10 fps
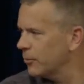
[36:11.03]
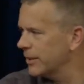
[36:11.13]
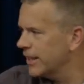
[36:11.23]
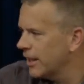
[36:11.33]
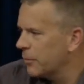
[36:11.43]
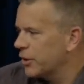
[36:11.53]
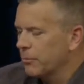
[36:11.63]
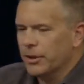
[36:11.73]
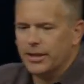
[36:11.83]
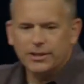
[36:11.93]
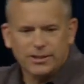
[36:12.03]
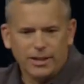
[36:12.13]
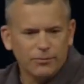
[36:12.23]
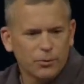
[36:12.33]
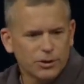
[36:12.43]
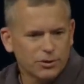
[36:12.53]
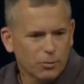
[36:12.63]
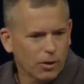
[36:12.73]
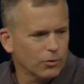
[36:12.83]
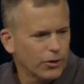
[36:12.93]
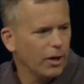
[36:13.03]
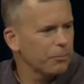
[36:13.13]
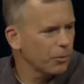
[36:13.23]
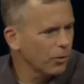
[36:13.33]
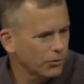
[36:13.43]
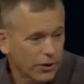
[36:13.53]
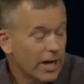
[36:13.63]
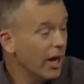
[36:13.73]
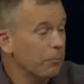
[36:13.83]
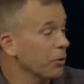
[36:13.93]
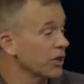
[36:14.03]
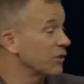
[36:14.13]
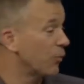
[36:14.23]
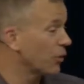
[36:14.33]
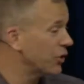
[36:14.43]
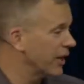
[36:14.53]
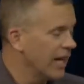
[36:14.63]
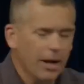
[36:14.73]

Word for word: what they had done with their millions to influence the world or help the world or help those less fortunate.